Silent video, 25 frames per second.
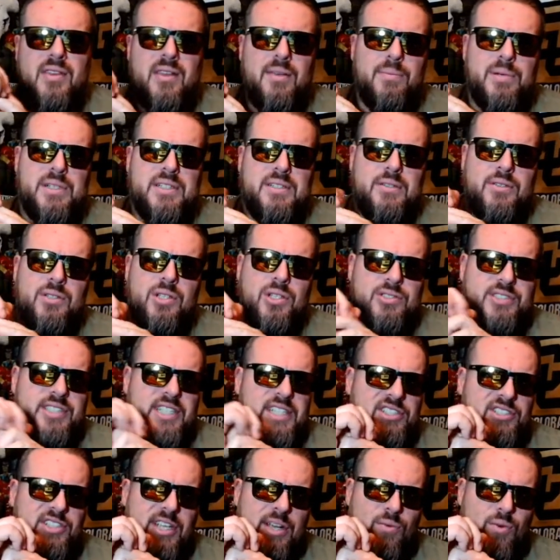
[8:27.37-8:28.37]
But look,
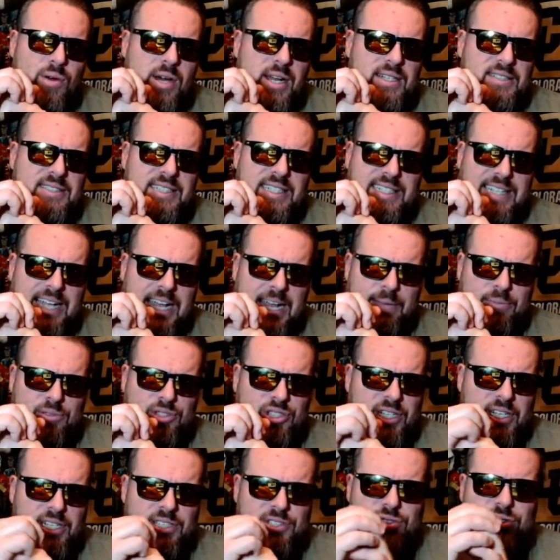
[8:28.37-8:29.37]
TJ Watt is a game
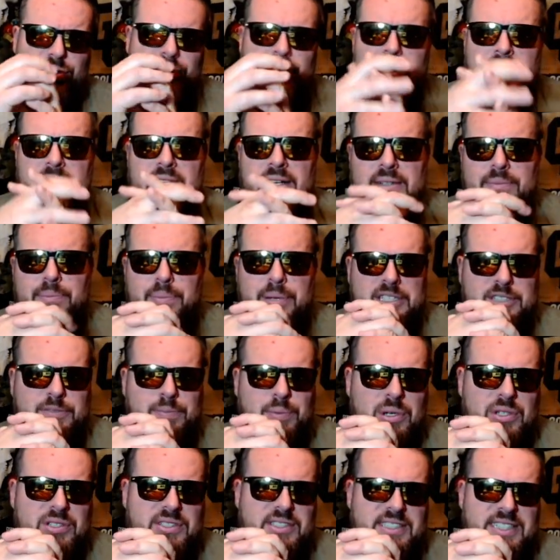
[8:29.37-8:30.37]
changer.
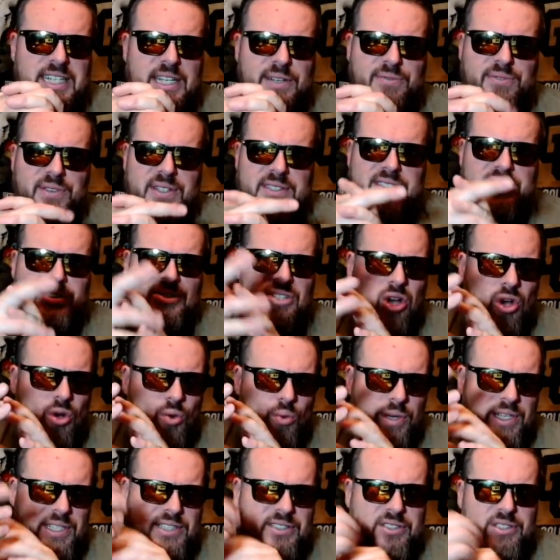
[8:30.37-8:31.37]
Pittsburgh's defense is
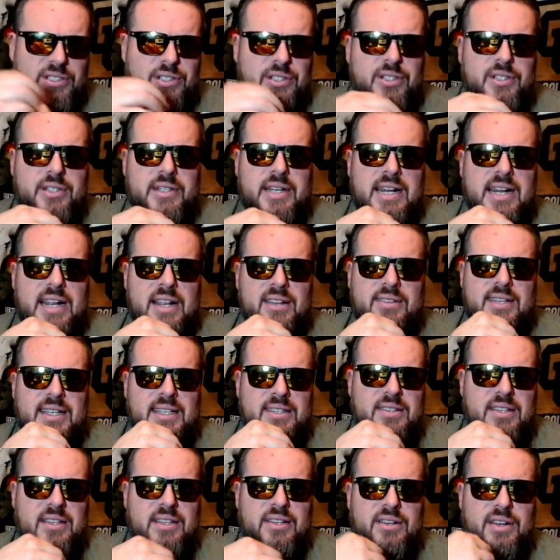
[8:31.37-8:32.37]
always good, and I
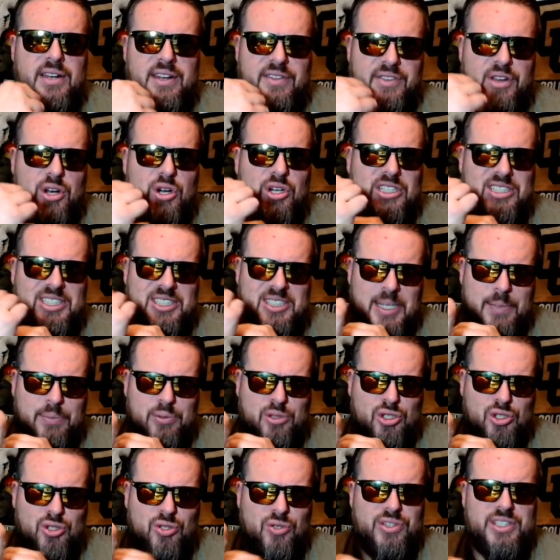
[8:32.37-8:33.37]
think that they're
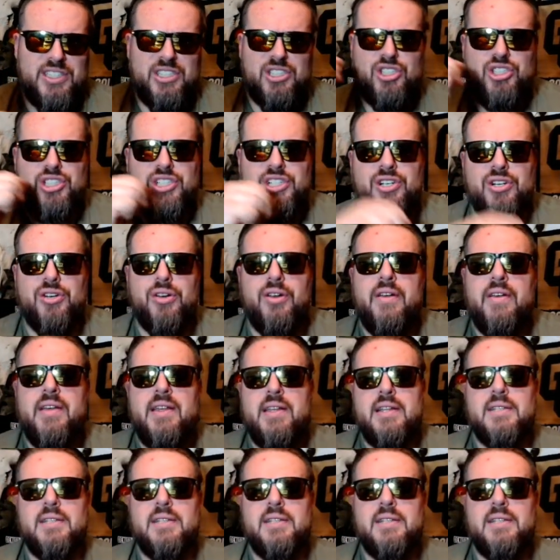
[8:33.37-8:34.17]
exceptional this year.